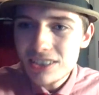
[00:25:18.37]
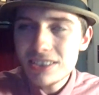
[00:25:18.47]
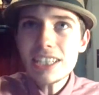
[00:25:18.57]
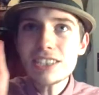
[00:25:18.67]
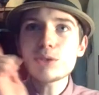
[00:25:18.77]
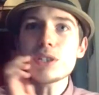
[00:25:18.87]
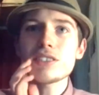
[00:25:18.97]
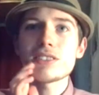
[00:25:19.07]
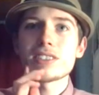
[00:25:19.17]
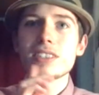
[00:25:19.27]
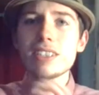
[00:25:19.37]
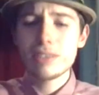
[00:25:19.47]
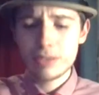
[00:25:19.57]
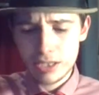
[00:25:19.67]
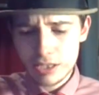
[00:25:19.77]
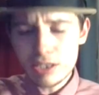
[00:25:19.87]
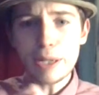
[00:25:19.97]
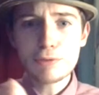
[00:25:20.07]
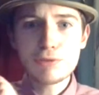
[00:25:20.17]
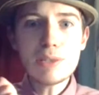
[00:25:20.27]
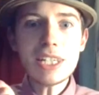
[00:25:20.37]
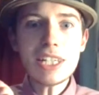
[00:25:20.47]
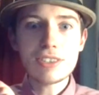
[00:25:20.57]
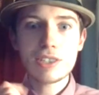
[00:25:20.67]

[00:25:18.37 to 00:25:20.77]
6 questions in about 3 minutes.